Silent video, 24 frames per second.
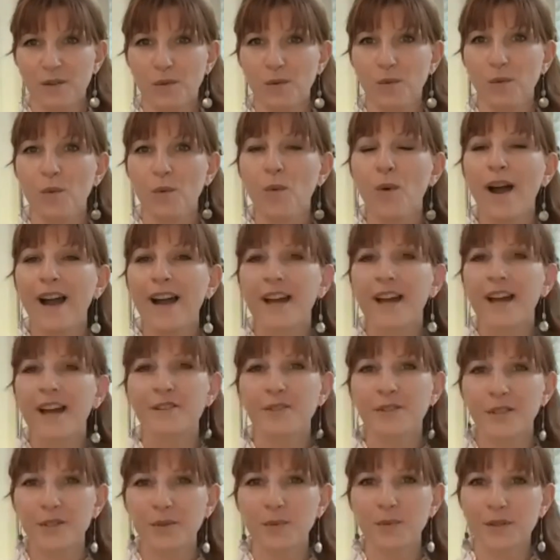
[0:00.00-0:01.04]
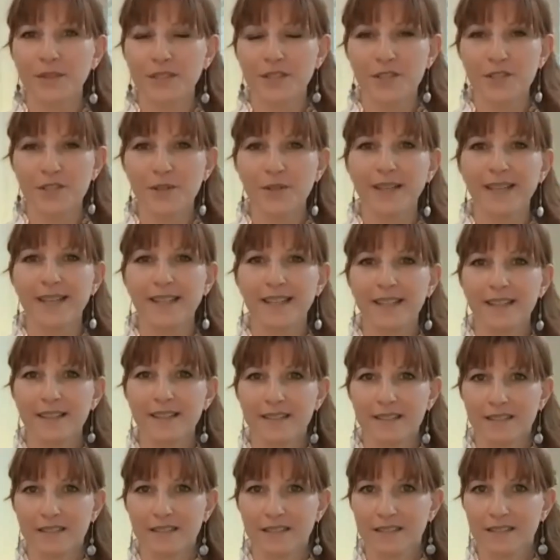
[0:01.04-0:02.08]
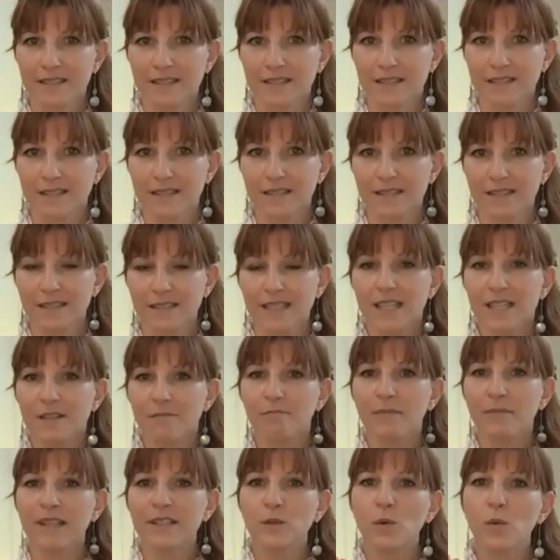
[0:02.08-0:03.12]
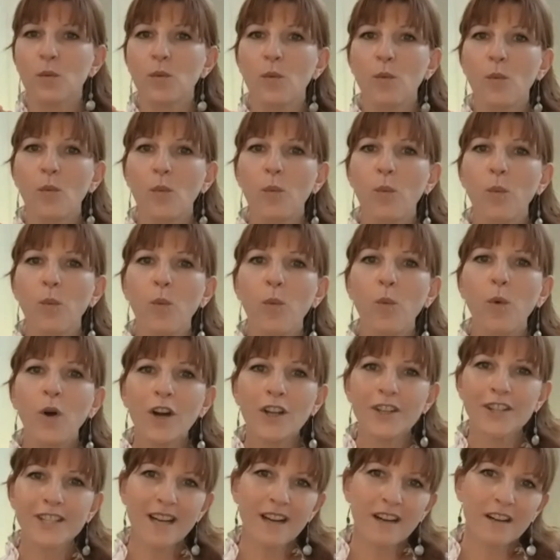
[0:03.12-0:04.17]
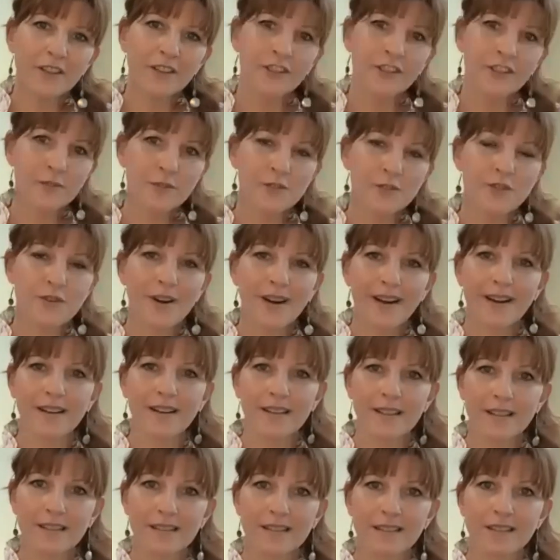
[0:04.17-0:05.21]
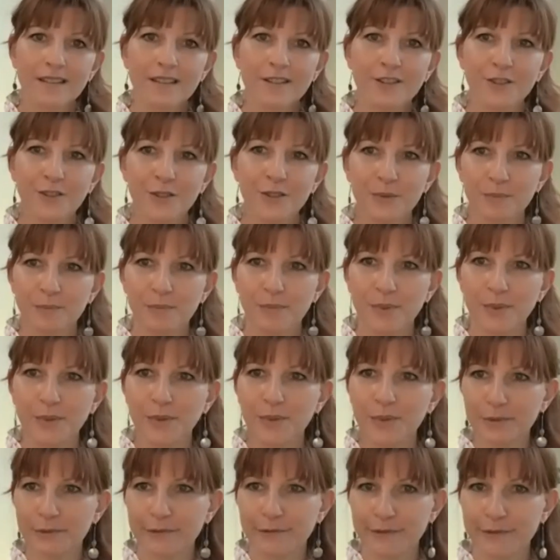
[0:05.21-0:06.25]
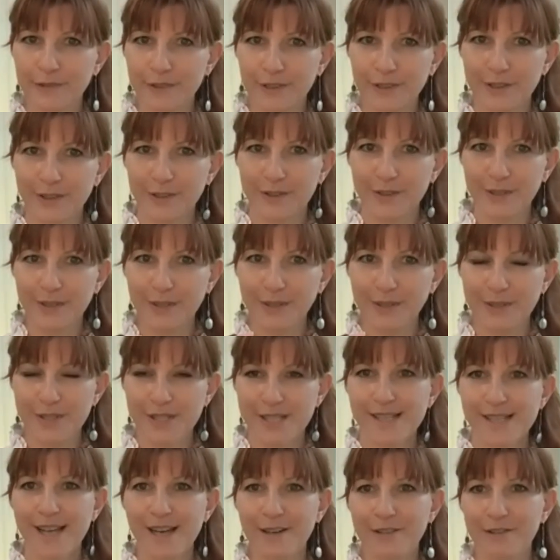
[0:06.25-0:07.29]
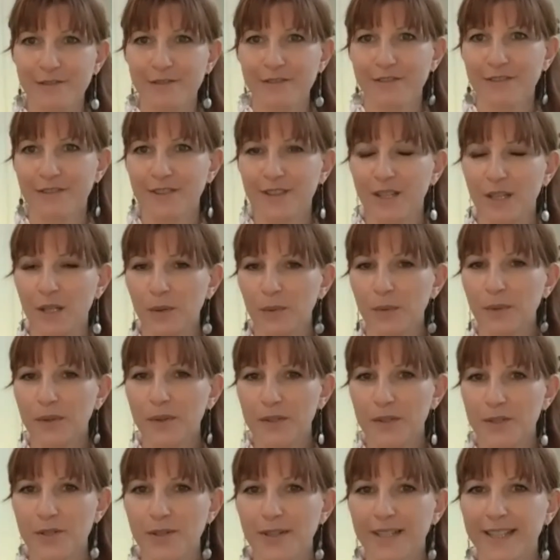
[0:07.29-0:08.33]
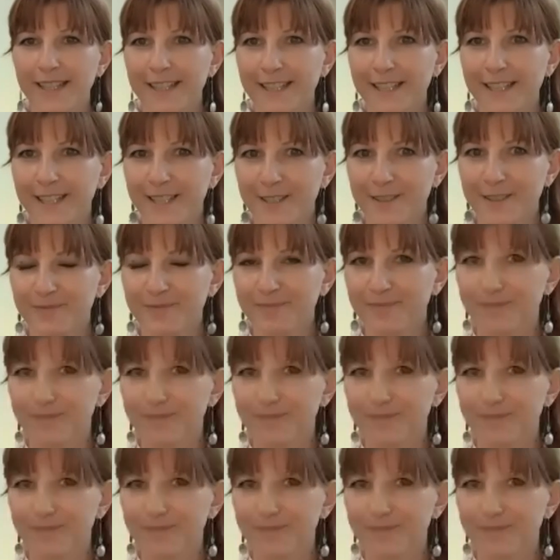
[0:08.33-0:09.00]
Why do you want to trade? But what are you trying to prove to yourself with trading?